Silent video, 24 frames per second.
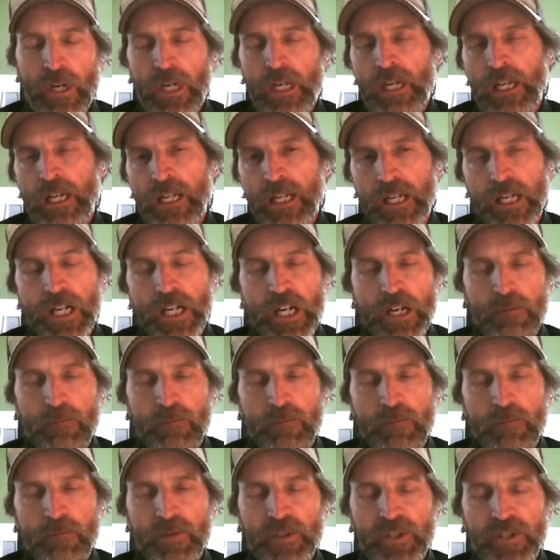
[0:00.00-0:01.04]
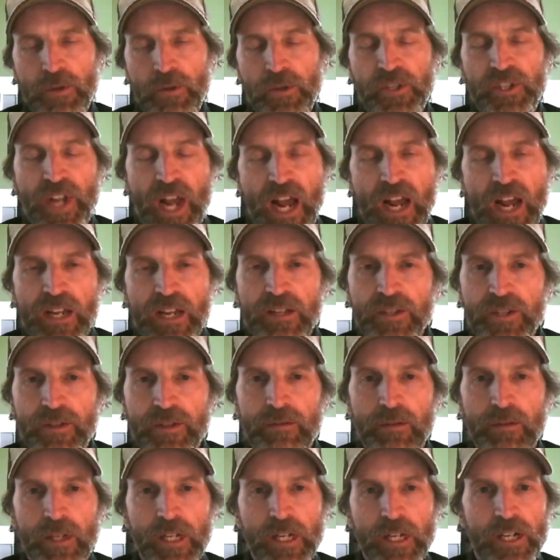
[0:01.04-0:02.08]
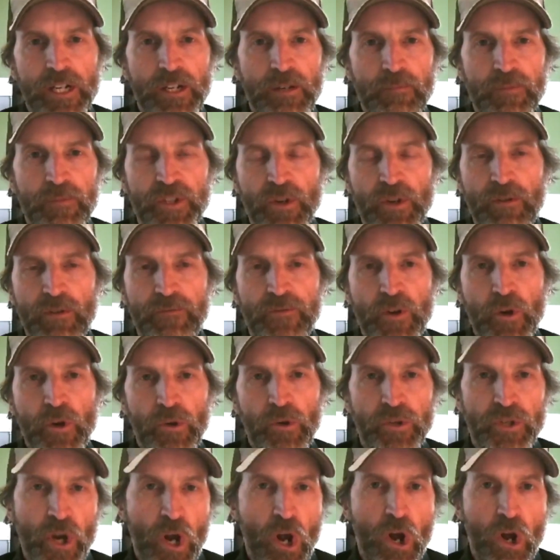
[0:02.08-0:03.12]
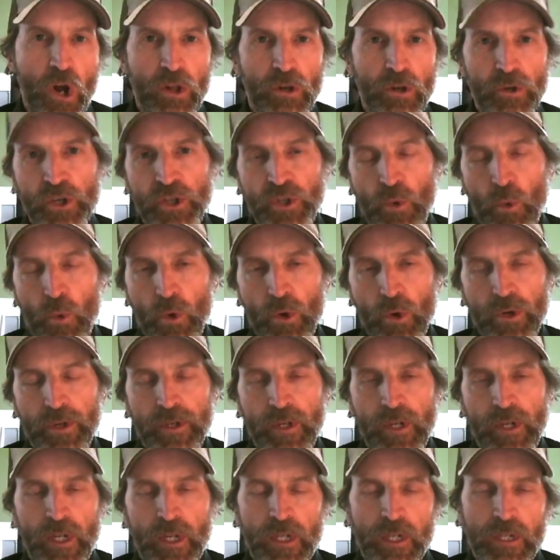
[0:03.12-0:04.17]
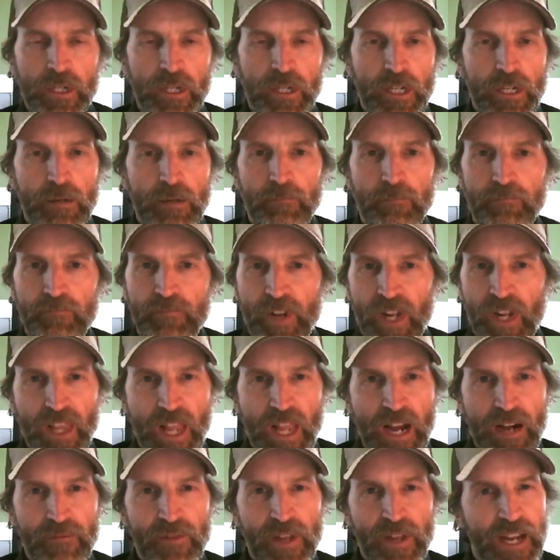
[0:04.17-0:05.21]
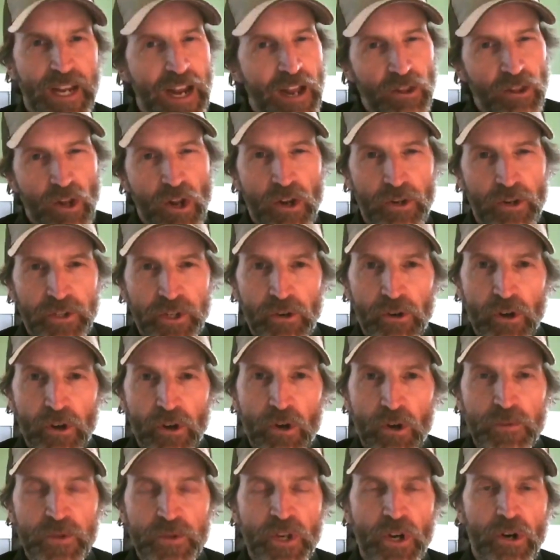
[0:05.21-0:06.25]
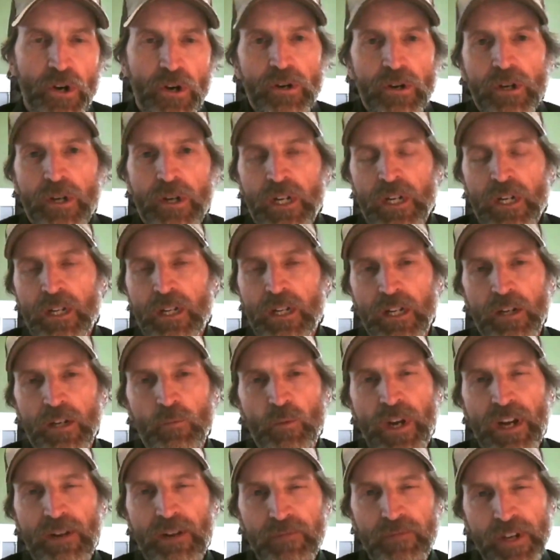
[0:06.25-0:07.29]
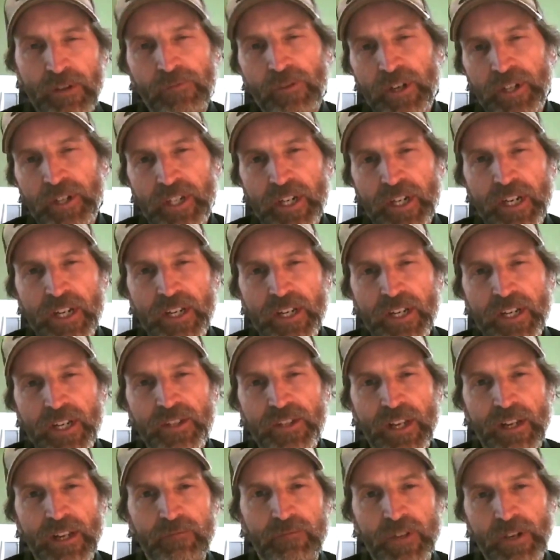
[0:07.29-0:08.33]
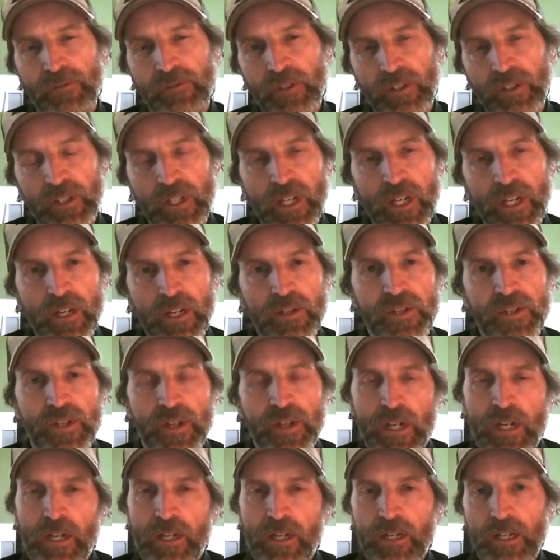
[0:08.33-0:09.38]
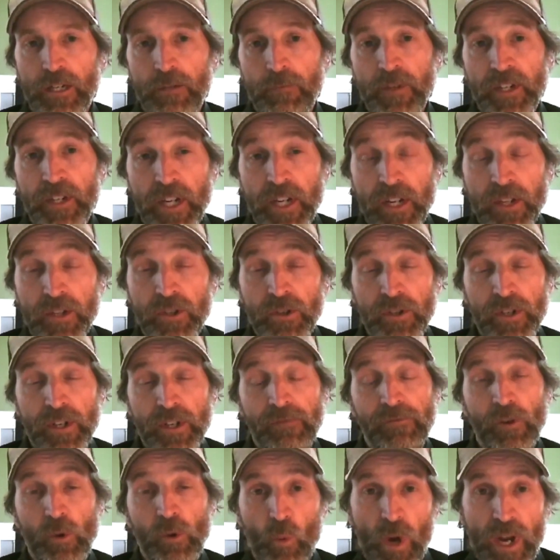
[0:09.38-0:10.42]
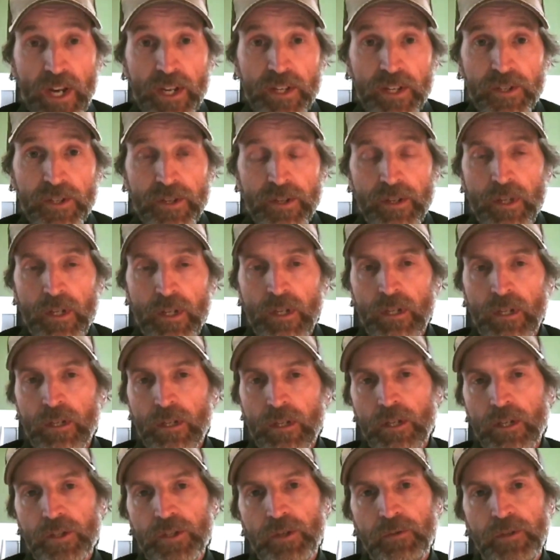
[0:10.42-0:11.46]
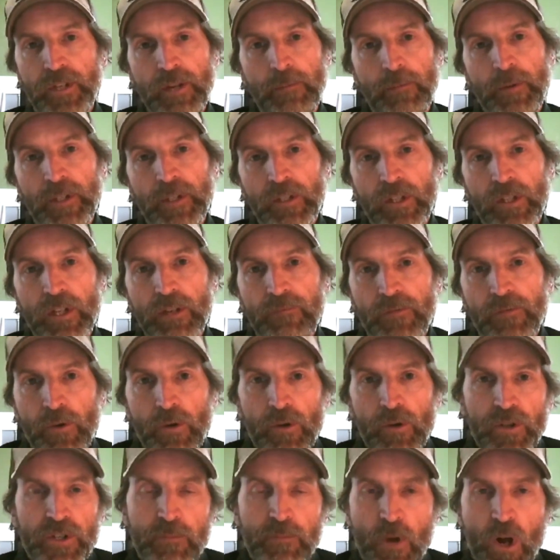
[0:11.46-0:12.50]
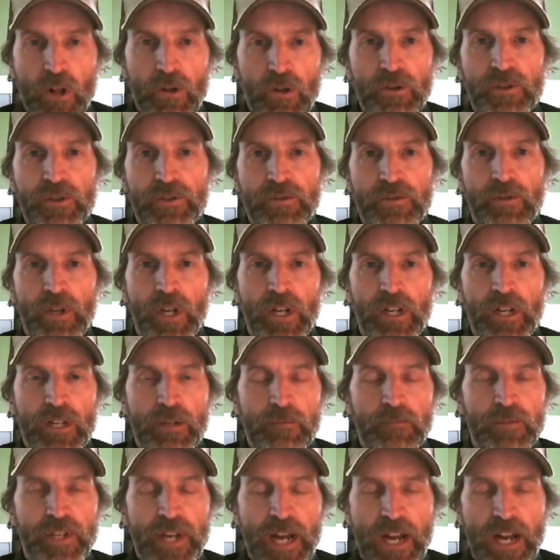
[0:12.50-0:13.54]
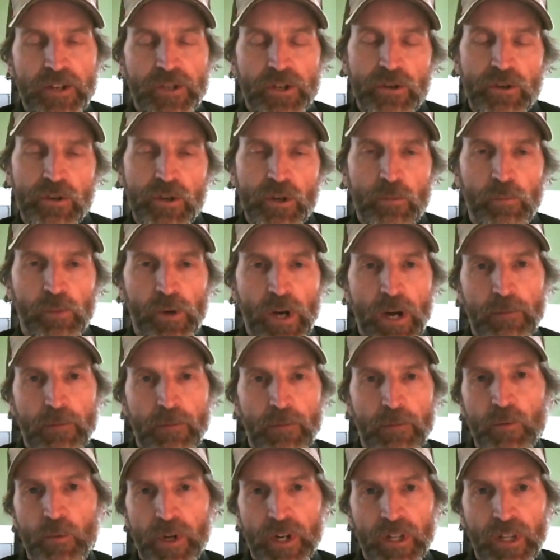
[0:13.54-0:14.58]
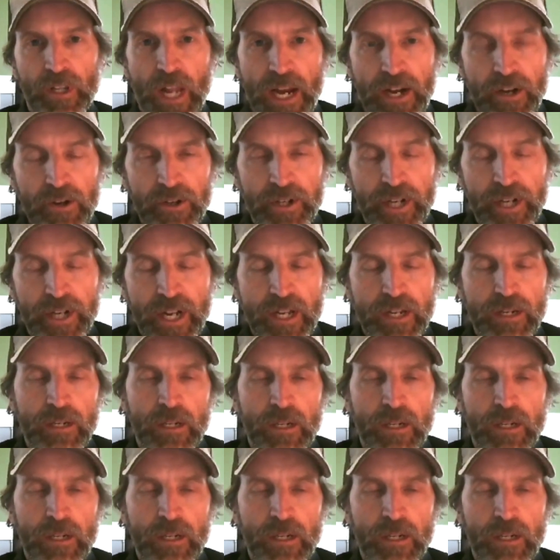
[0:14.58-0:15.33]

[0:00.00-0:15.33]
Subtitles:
So size. So if you're tall or short, a lot of that, how long your arms are. We have different guns that have different lengths. The guns are different weights. So typically, if you're a smaller stature, you'll probably want a lighter gun